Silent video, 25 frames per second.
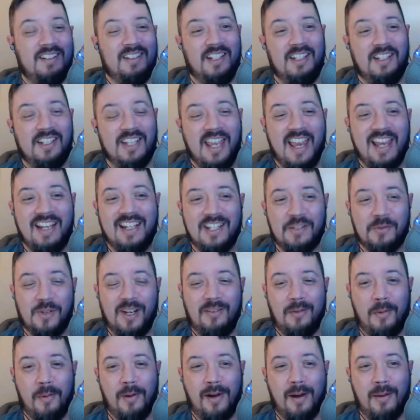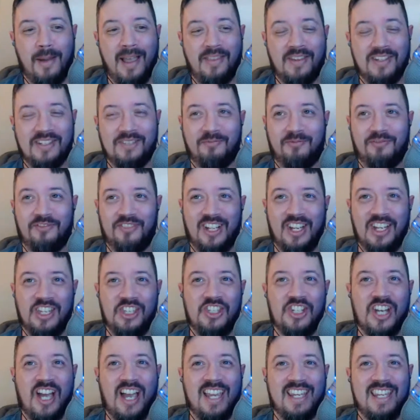the 80s, whatever, my mom had this freaking
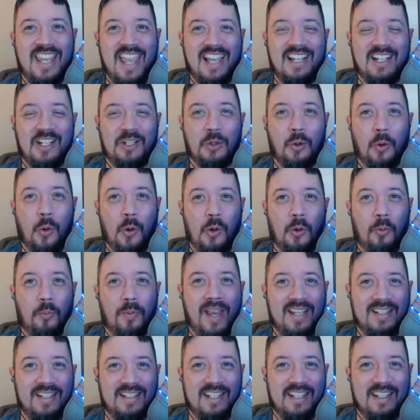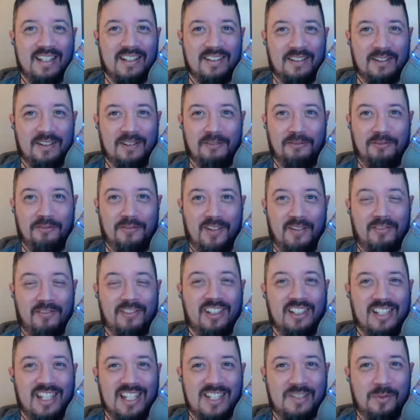gigantic oil painting of
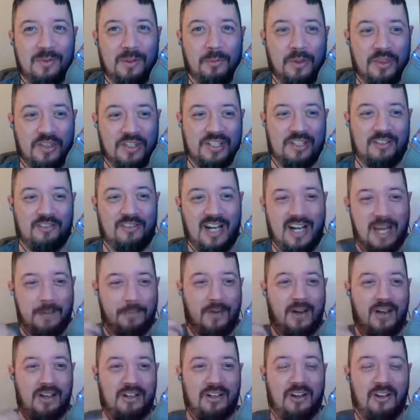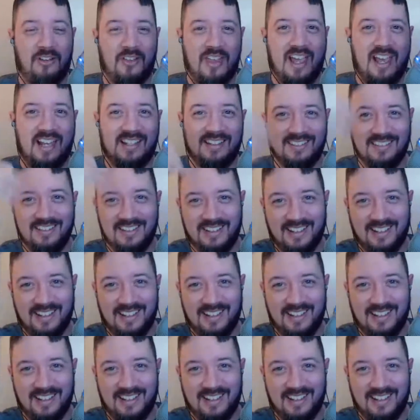Clint Eastwood with the serape on all that and